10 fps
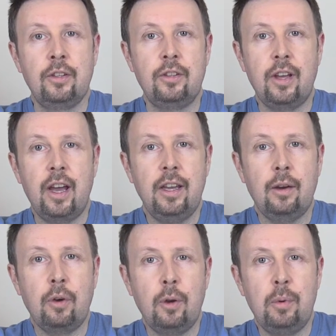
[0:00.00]
Today
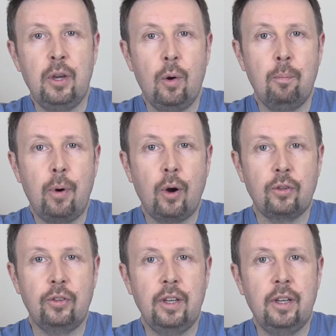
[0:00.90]
I'm going to be
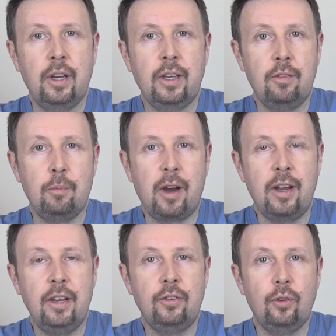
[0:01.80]
unboxing and giving my
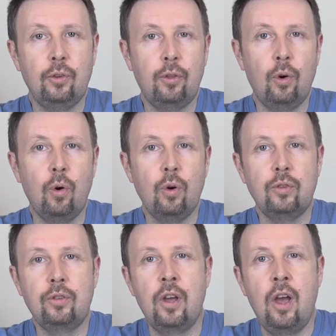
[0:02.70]
initial
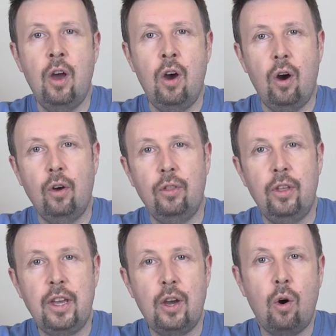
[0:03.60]
thoughts on
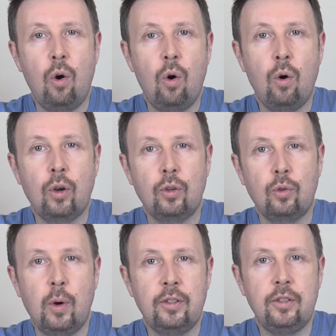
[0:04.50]
the Hawke
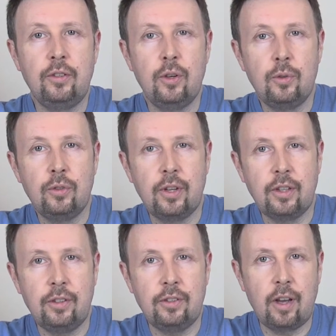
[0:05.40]

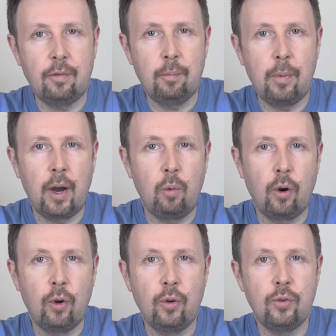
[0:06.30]
22-67 by
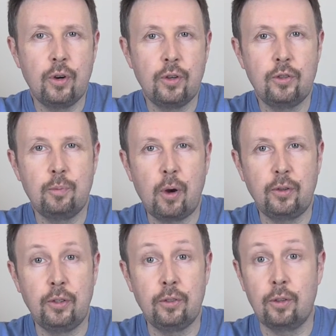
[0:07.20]
100
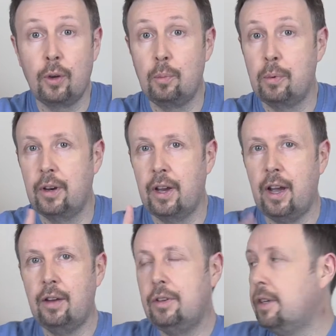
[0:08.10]
spotting scope, and I
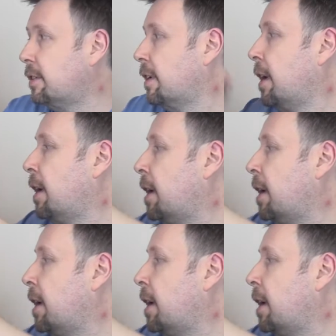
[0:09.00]
have it